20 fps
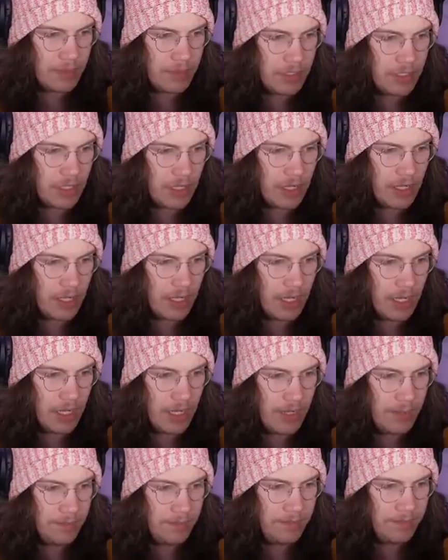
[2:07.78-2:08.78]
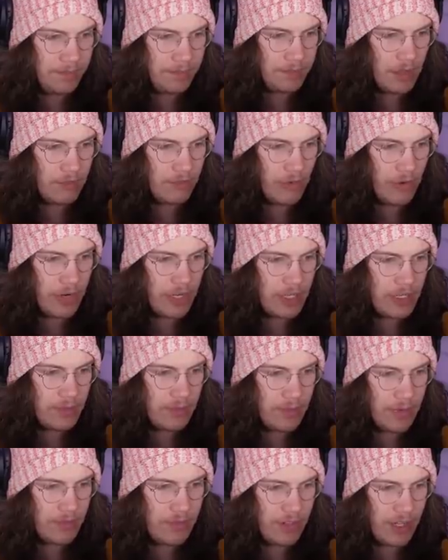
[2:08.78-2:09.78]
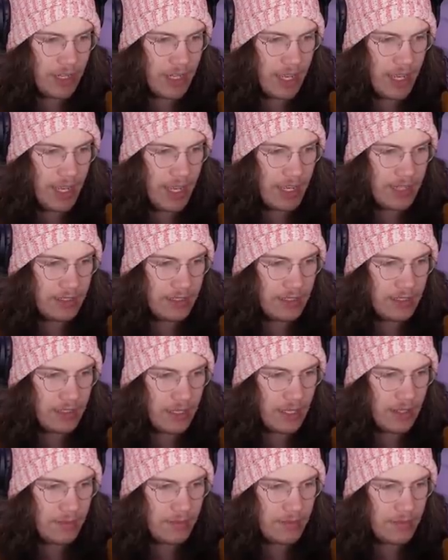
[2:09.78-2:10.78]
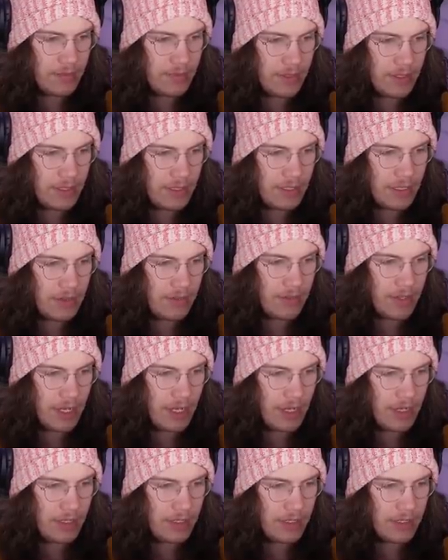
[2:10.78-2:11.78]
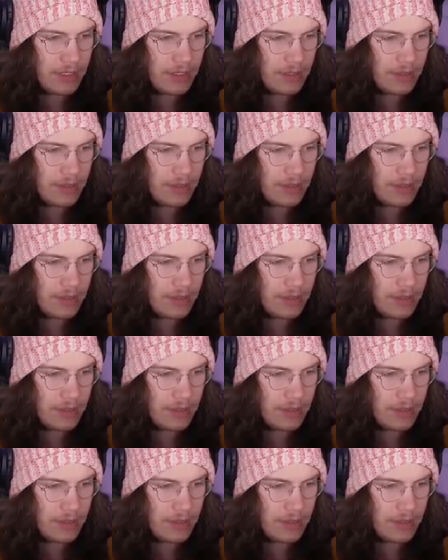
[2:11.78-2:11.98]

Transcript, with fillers: I'm just gonna avoid them if I can. Yep. There we go.